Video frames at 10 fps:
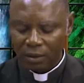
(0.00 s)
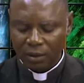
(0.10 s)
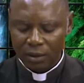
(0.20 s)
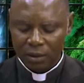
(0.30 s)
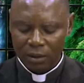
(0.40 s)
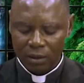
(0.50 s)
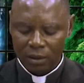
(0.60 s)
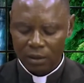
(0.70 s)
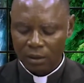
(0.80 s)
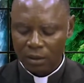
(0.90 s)

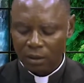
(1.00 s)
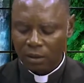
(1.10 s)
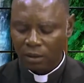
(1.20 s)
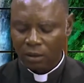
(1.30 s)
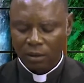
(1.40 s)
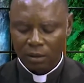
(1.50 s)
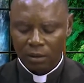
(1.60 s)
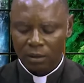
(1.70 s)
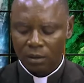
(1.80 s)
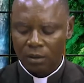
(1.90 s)

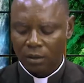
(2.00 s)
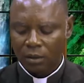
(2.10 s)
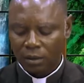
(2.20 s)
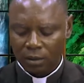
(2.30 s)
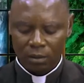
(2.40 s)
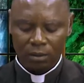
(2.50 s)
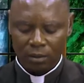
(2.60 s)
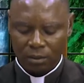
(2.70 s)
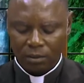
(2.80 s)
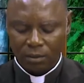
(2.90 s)

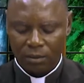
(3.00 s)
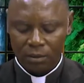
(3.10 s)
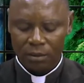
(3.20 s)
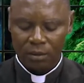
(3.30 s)
Nobody speaks.